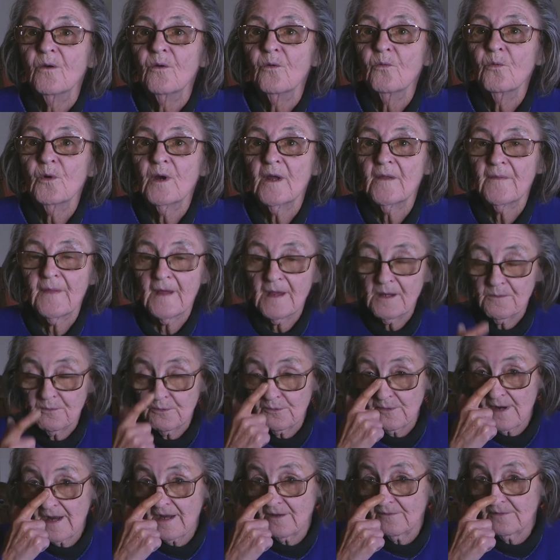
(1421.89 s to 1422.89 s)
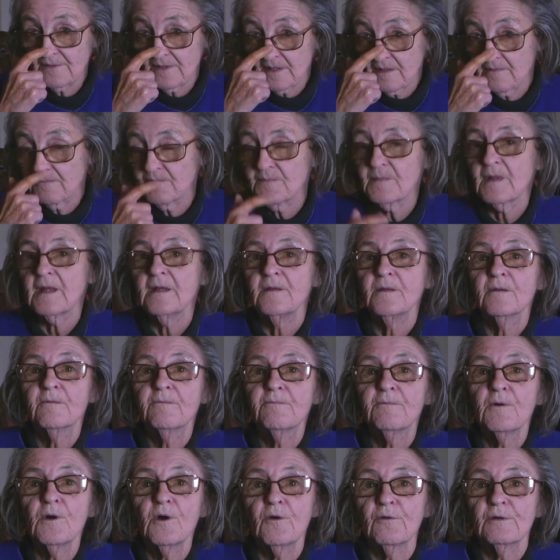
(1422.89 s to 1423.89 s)
where they were out in the
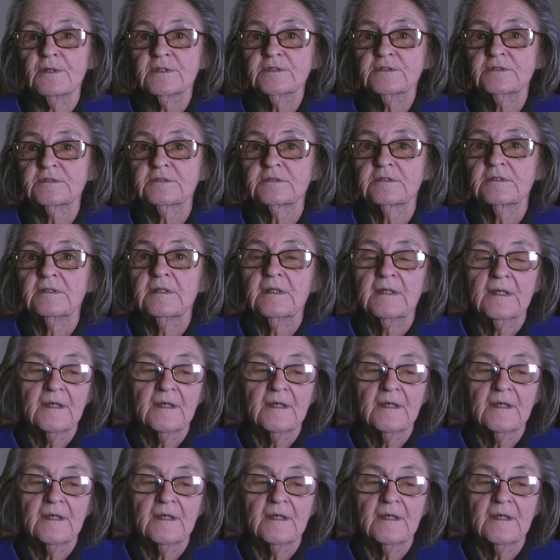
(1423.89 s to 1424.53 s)
forest